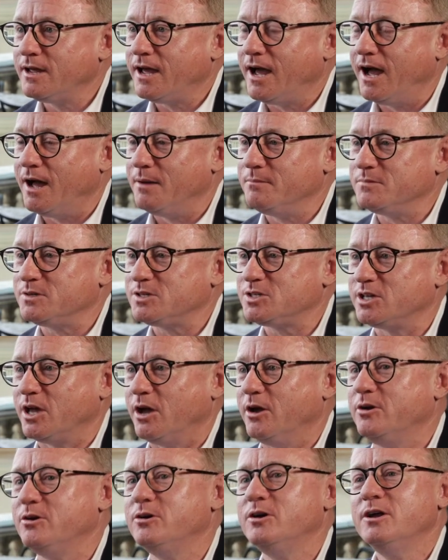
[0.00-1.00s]
Um,
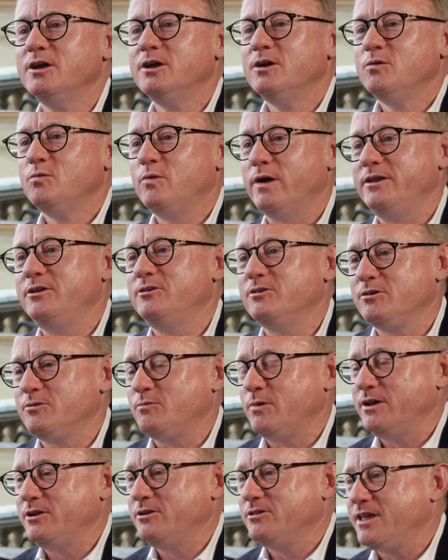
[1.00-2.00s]
so when you're
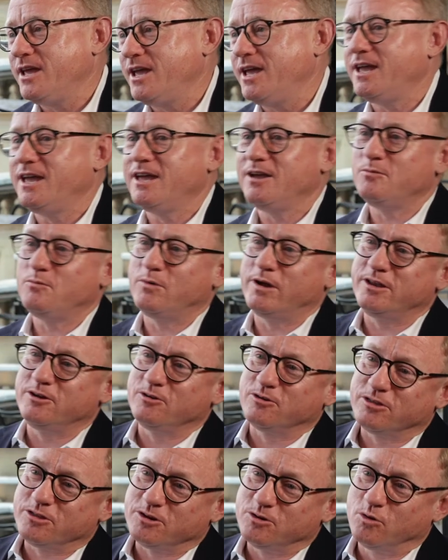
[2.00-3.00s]
when you're there, when
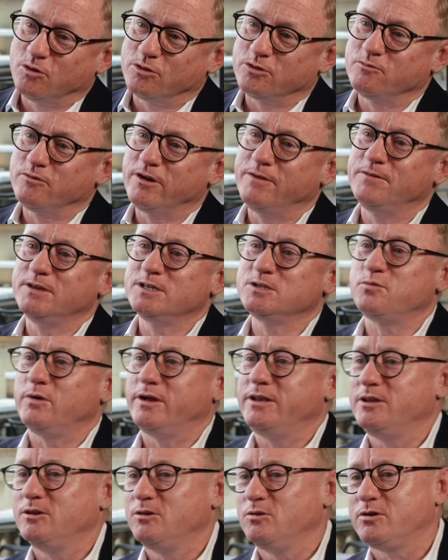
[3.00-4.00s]
you're at the Northern Rivers,
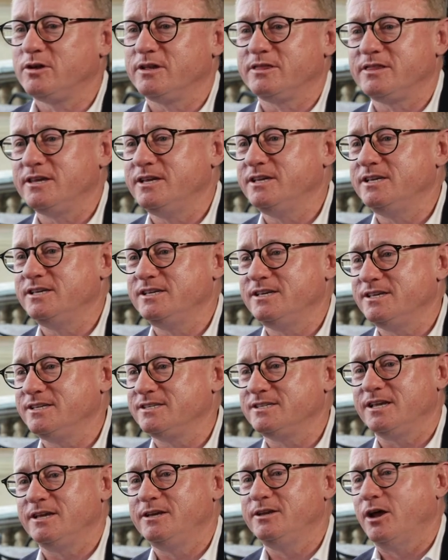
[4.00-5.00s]
when you look at the
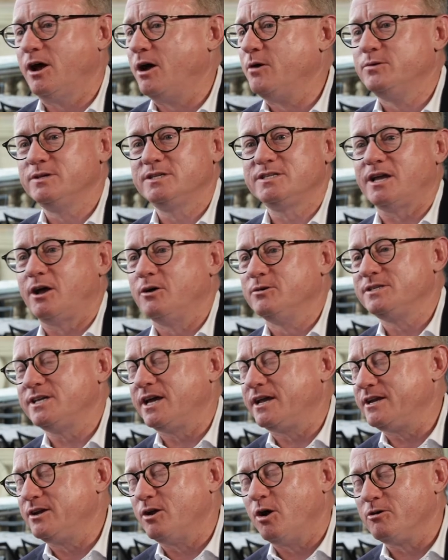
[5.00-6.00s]
you know I was I was
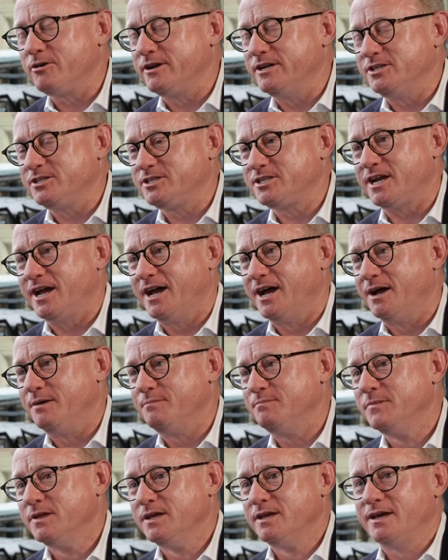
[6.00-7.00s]
out in Orange
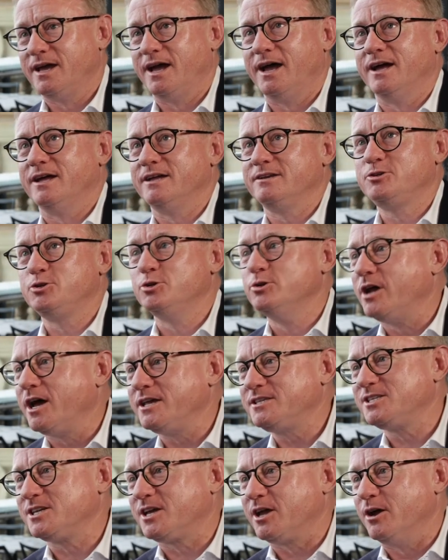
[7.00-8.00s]
um, uh, two
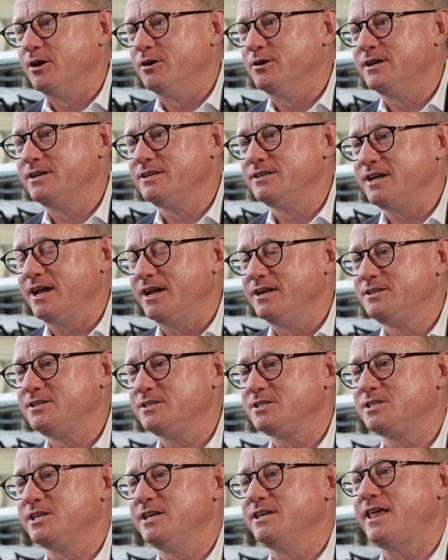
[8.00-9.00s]
nights ago, and and to
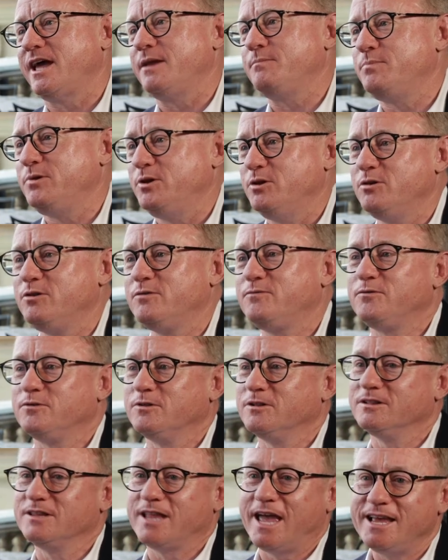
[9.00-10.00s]
see that
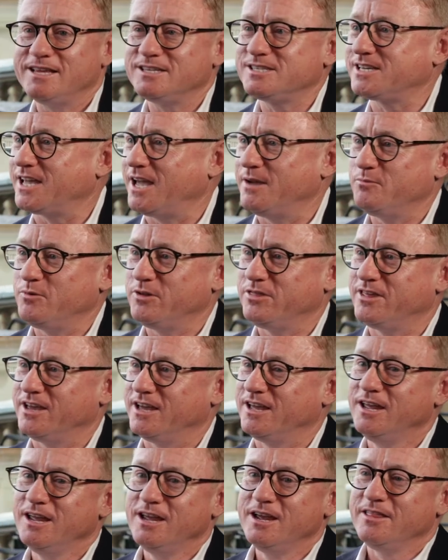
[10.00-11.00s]
beautiful landscape with
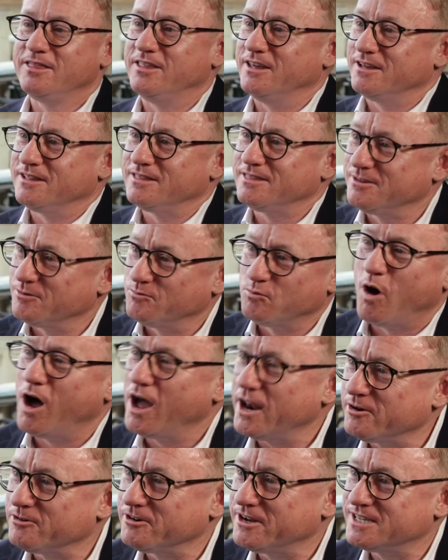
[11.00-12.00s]
the the, the
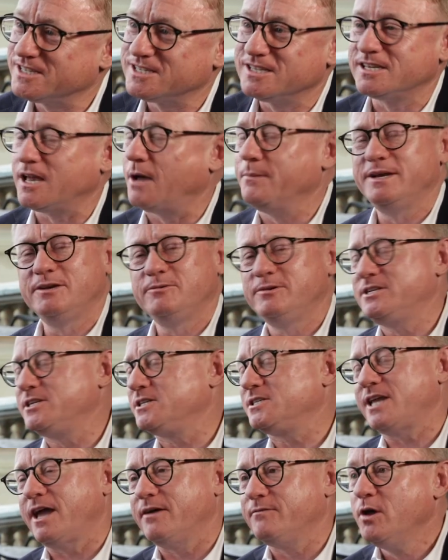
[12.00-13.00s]
wineries and I mean we
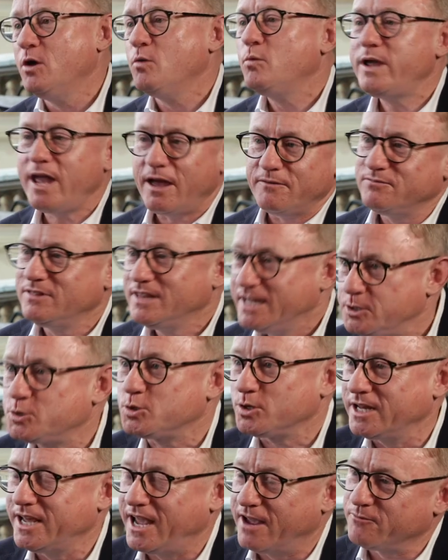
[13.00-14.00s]
just have we have
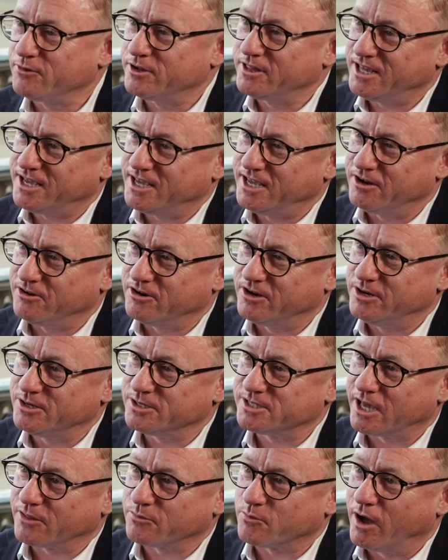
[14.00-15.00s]
literally everything here in New
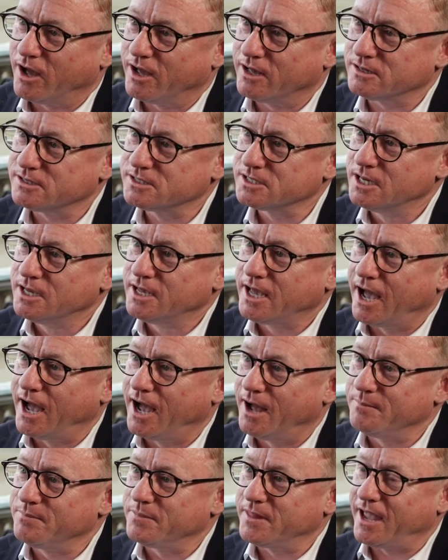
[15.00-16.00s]
South Wales,
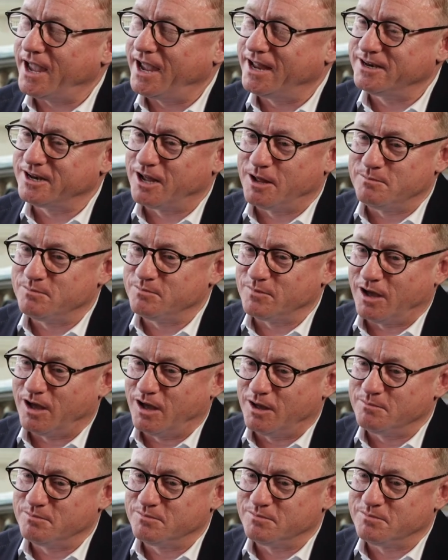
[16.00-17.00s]
um, and I'm
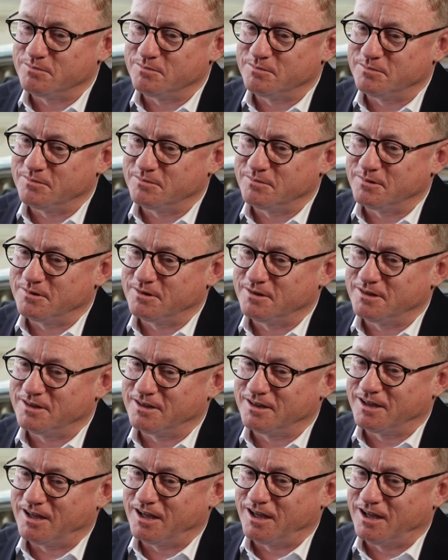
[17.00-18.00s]
I'm
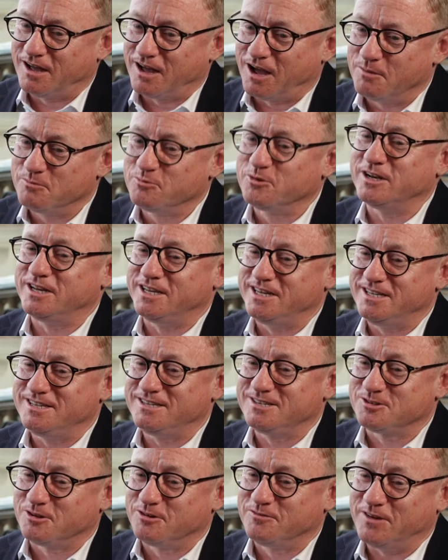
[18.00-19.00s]
I'm really
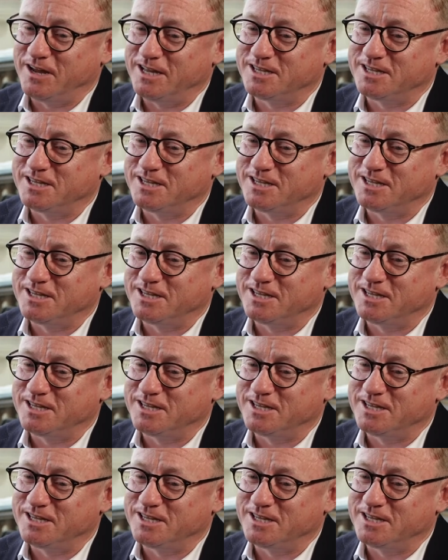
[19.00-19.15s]
sort of,